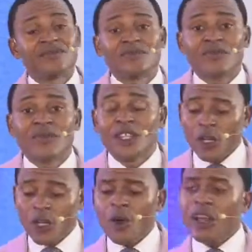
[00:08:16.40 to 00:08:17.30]
The
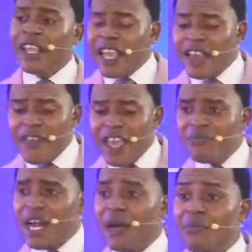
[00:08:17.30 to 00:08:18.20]
Lord gave Abraham.
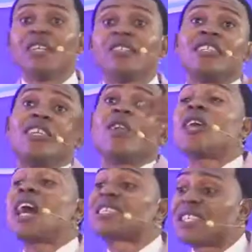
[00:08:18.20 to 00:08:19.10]
Did the Lord
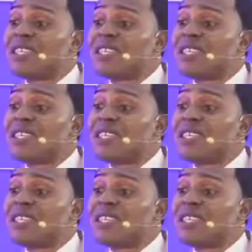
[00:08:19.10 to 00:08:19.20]
ask him?